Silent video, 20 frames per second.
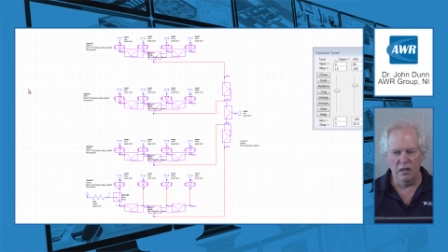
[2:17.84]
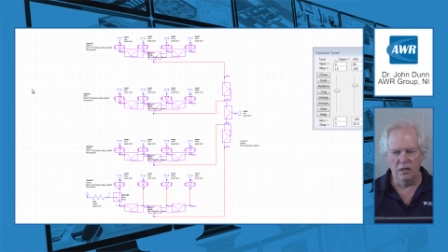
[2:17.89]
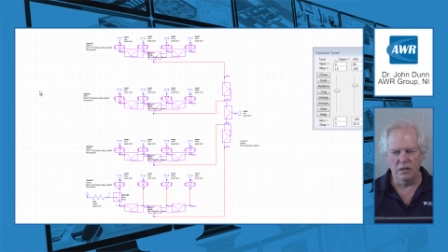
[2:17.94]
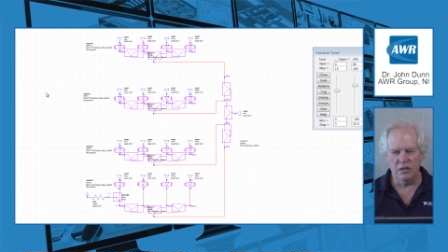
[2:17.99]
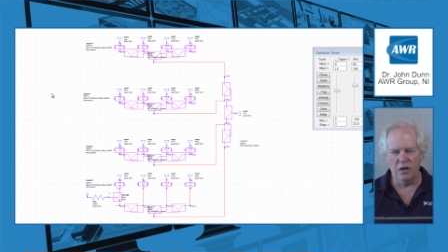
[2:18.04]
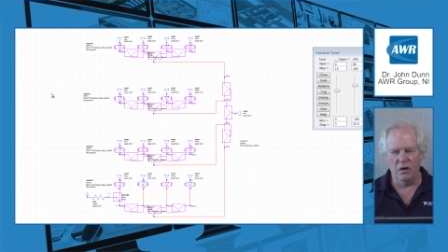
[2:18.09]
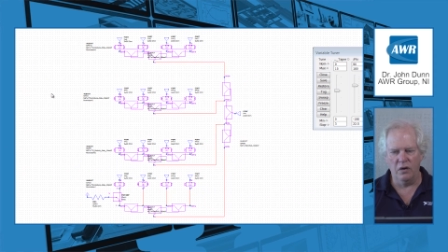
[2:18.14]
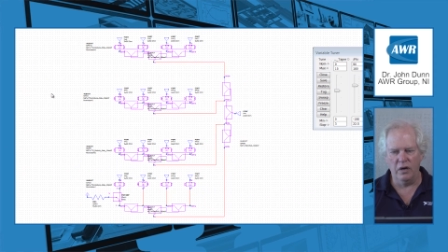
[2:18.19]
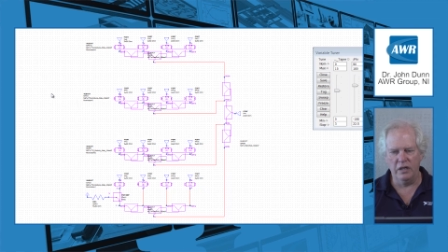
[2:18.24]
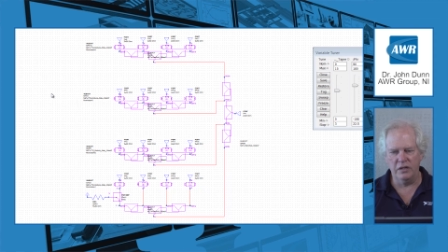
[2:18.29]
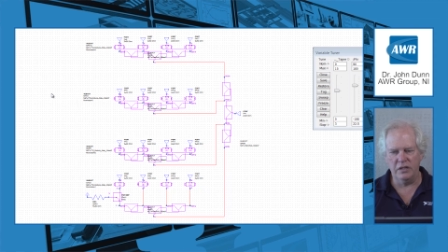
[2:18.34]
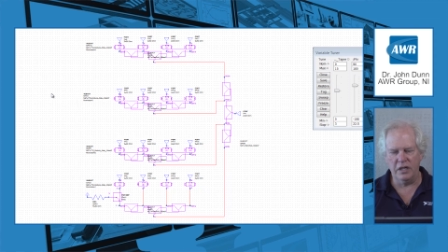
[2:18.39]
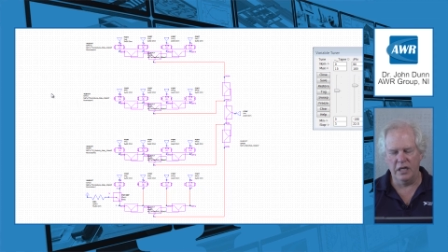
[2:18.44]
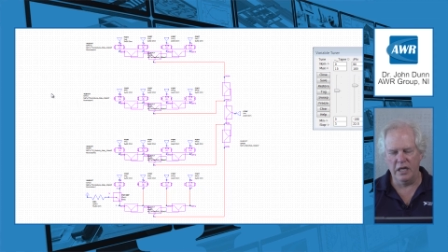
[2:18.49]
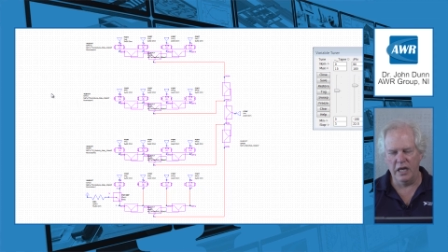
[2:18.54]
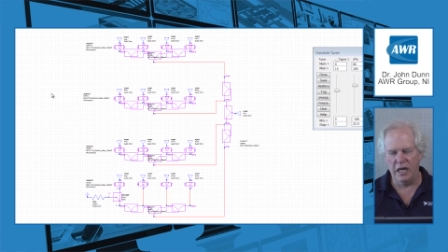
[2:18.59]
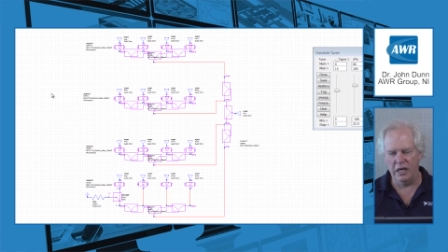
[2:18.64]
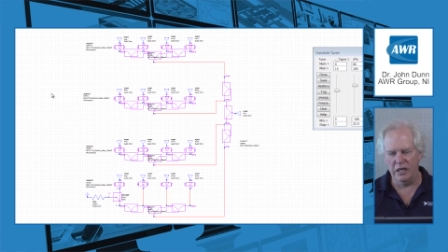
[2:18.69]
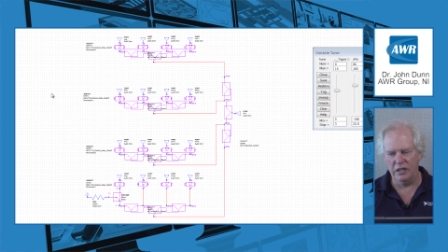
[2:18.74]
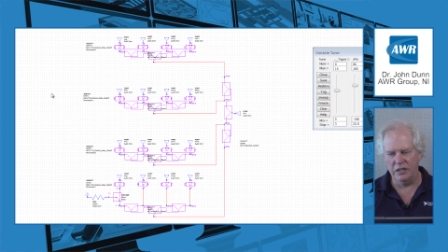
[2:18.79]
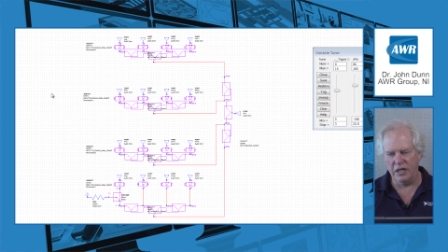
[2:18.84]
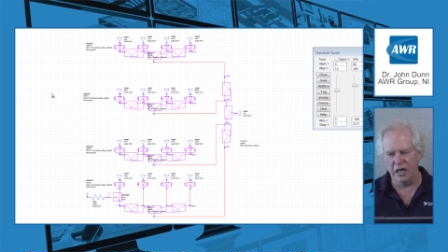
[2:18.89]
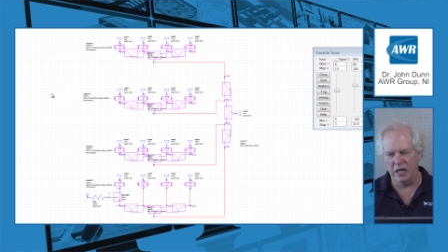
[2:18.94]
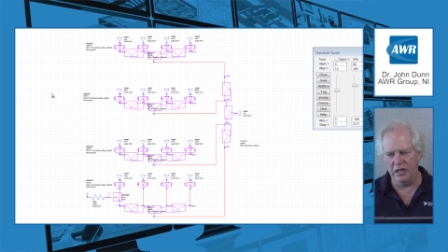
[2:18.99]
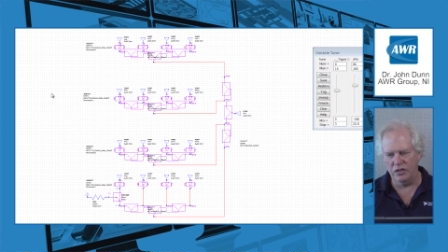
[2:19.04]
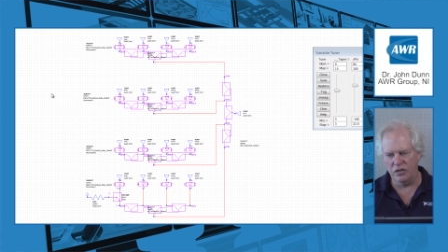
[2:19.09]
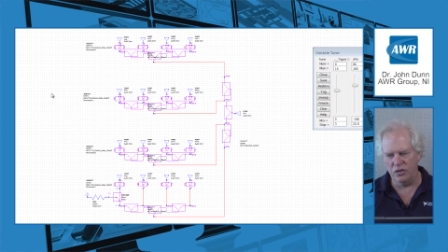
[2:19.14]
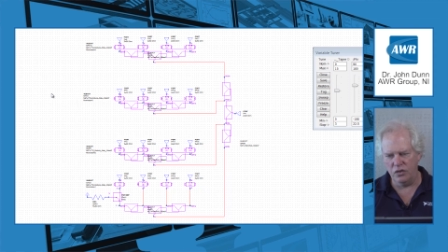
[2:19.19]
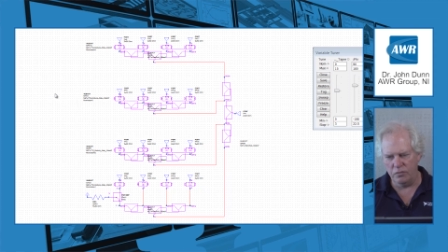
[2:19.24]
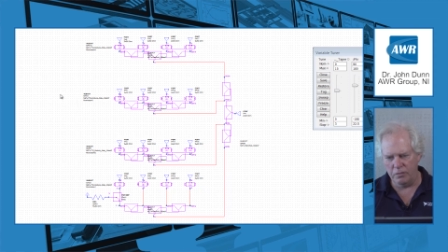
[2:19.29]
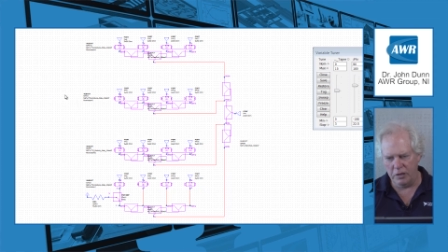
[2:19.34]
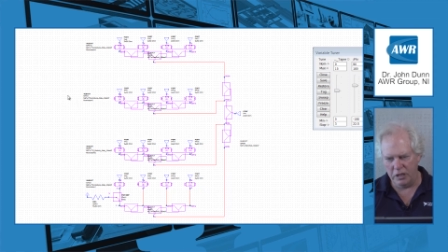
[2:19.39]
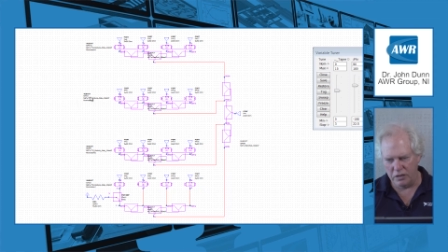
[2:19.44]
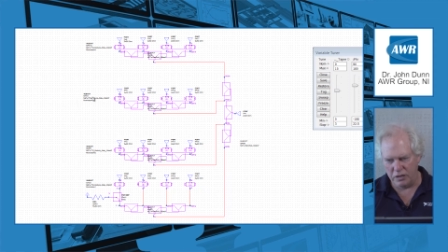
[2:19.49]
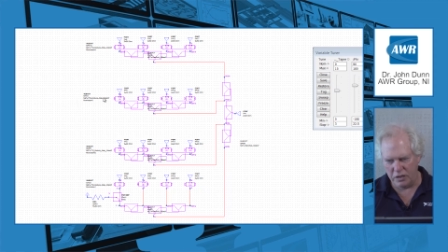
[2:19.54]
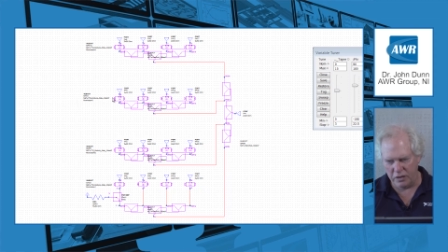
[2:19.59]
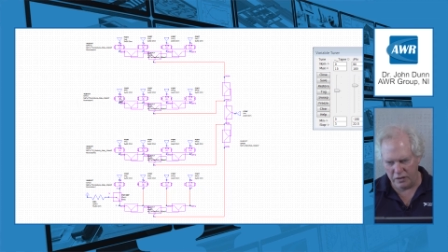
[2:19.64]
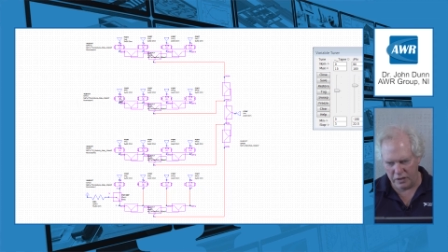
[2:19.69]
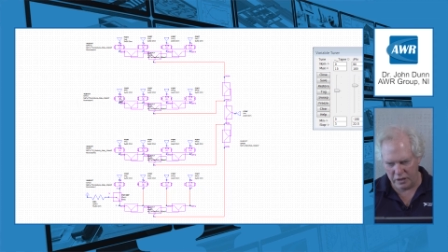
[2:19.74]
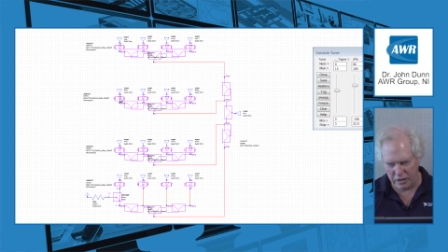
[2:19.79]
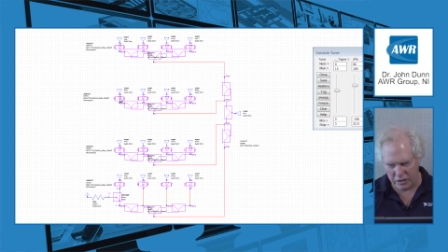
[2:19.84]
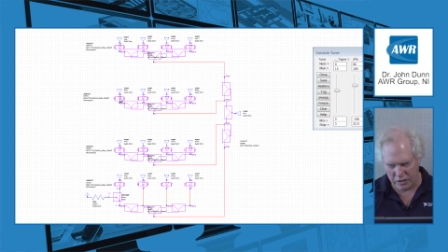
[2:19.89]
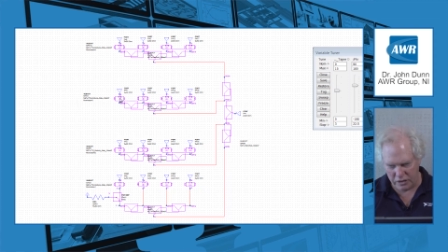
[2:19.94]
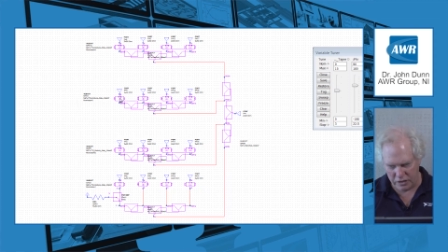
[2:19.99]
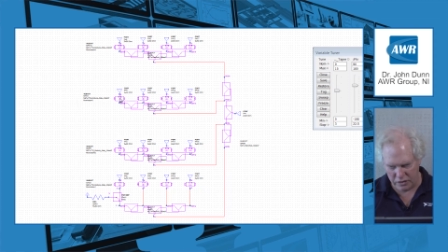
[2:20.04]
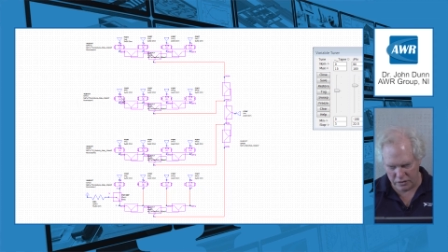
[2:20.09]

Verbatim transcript: So as again, as I zoom into this,